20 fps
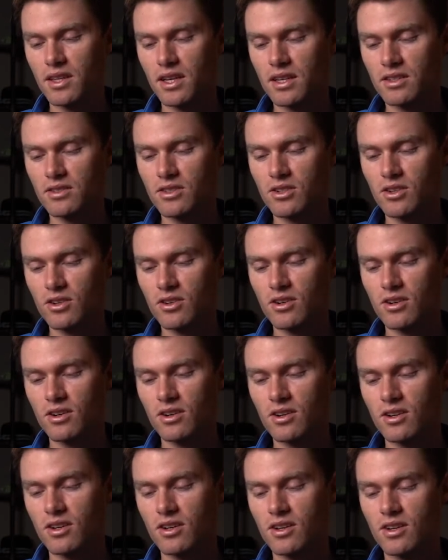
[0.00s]

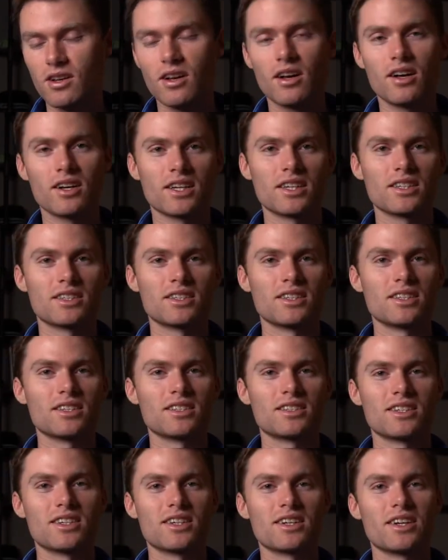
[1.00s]
star, I'll get to
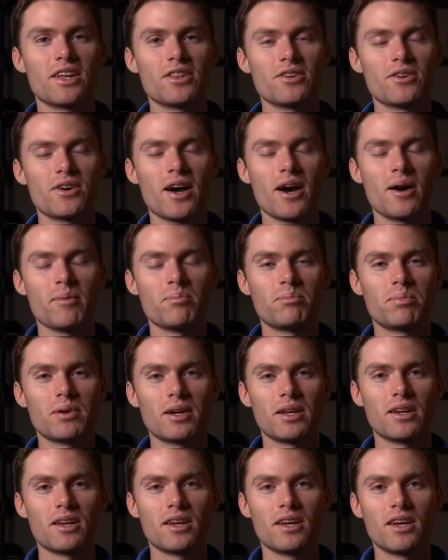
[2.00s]
this in another app,
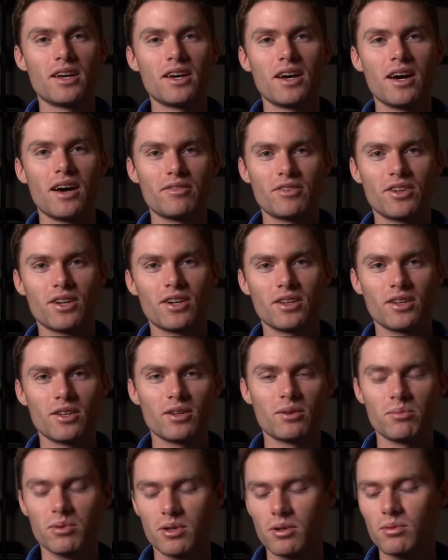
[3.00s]
but I've done a
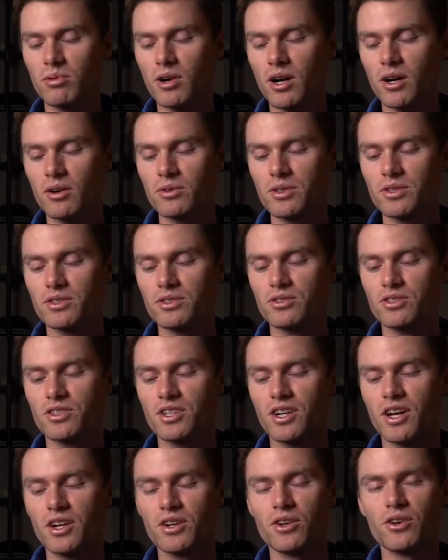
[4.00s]
little bit of prior research
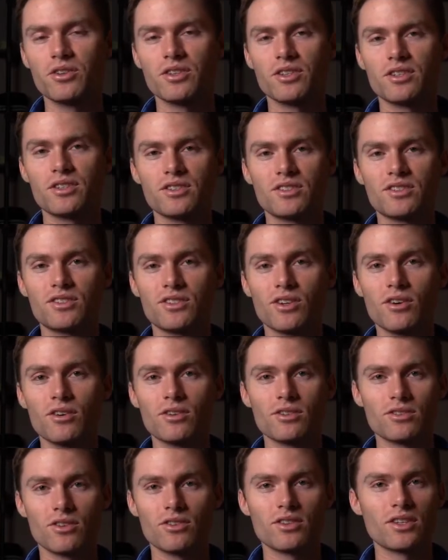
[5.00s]
and I know that this star
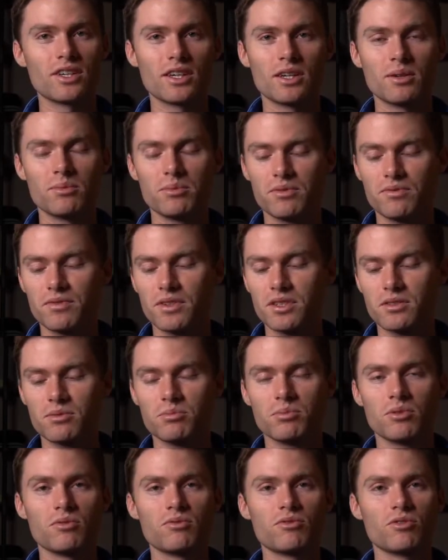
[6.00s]
is only going to be
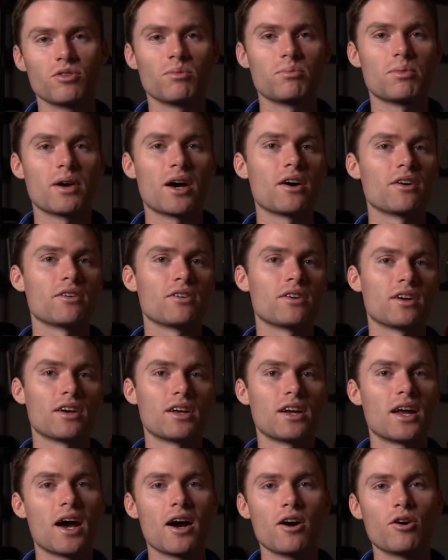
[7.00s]
visible for about
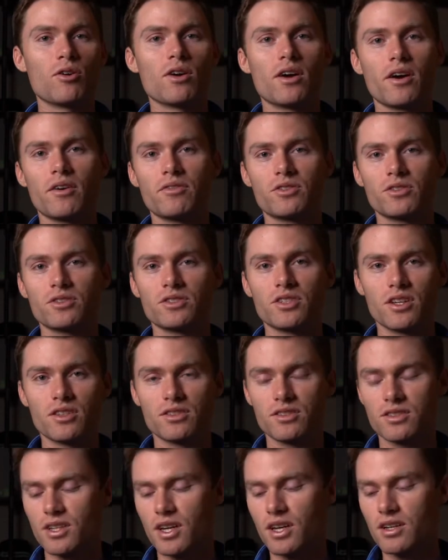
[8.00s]
an hour after
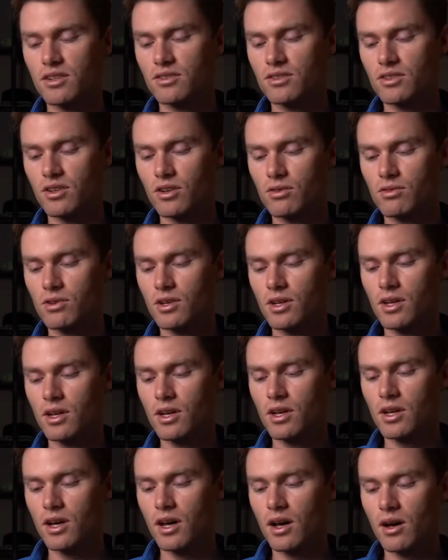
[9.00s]
sunset. So
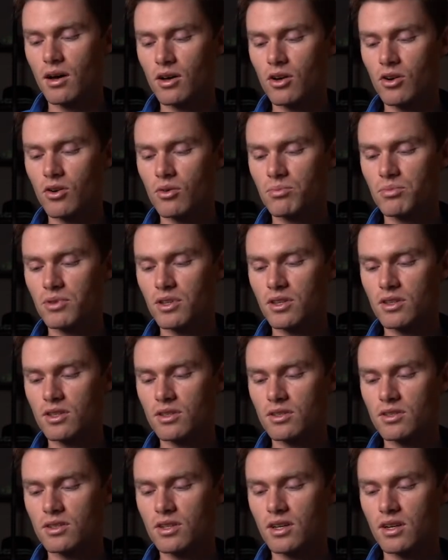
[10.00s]
I hope that
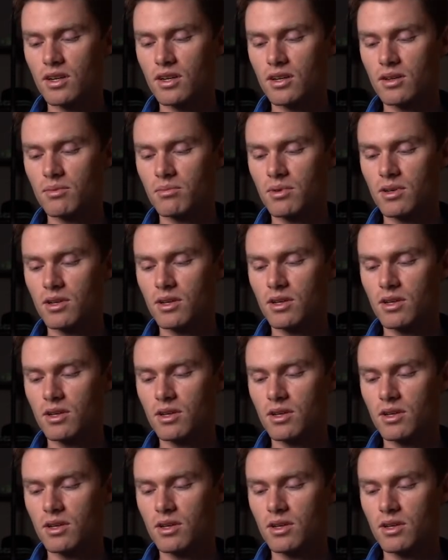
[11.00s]
this time,